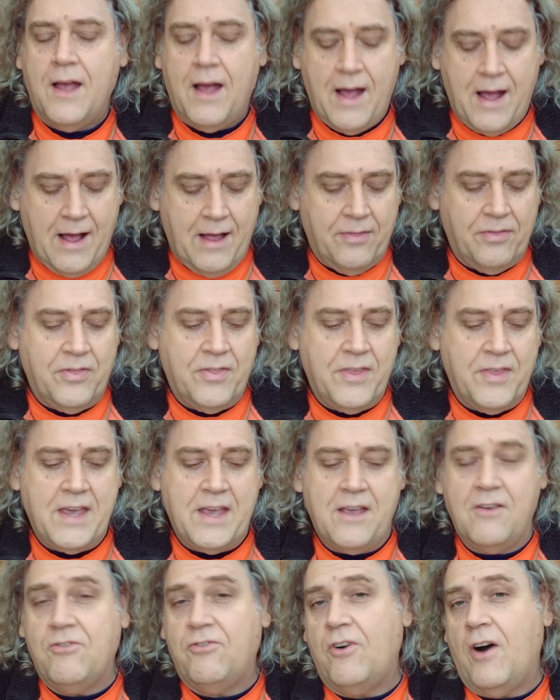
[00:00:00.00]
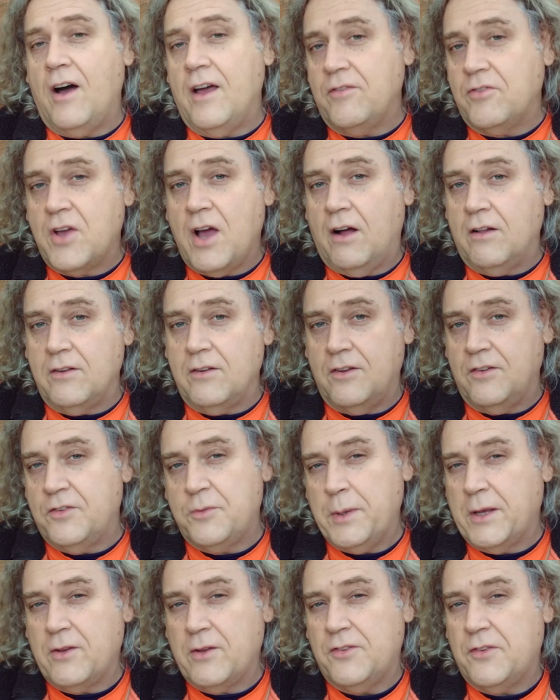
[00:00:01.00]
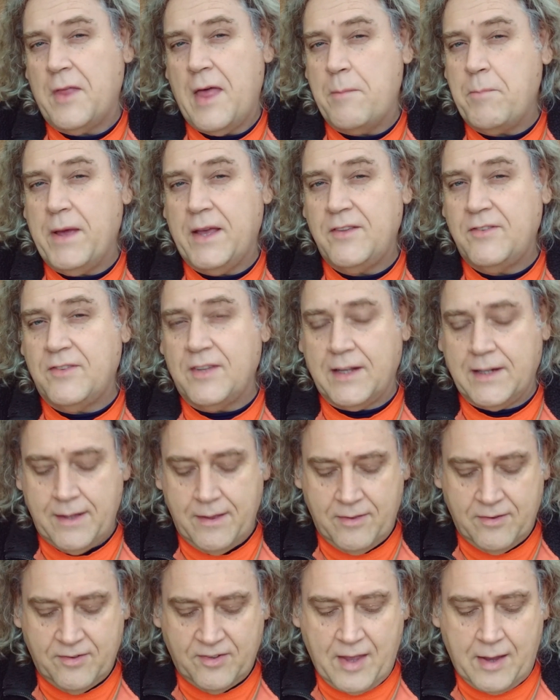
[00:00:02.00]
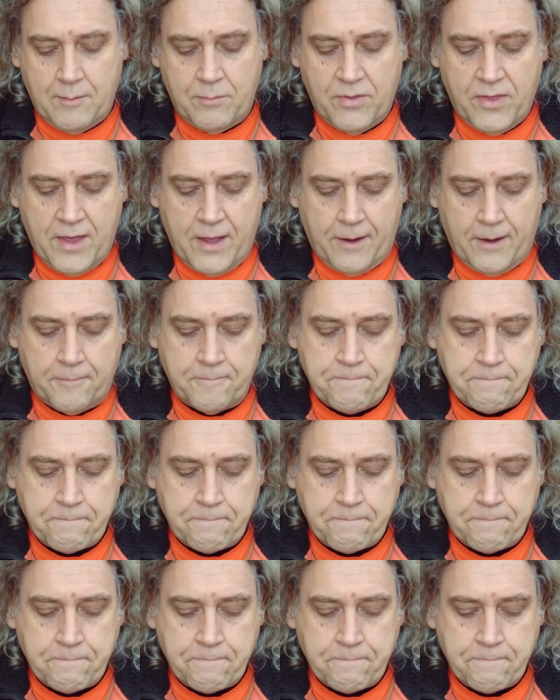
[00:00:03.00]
and the 5 colours, because they're basically the same thing.